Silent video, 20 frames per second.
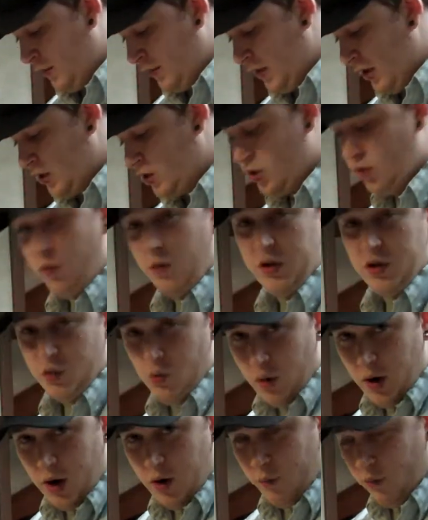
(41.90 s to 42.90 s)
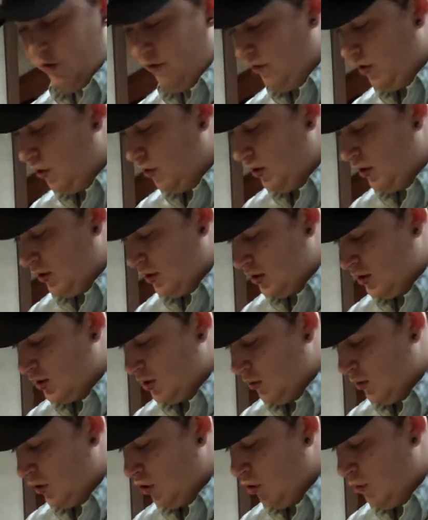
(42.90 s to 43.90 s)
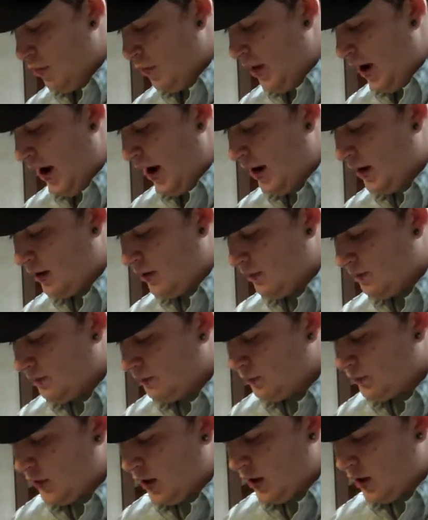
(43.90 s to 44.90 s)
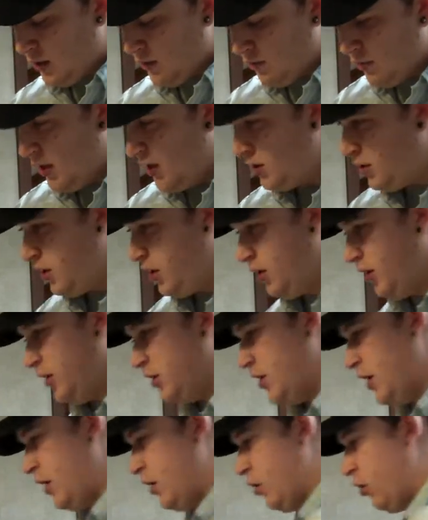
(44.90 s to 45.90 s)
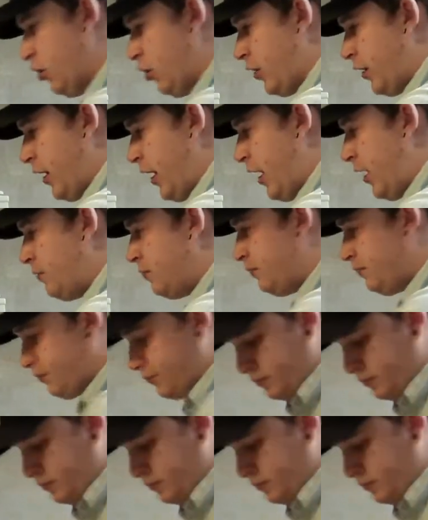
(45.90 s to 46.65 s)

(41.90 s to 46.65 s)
That's the reason why I'm reviewing this. I want to go back and basically take a look at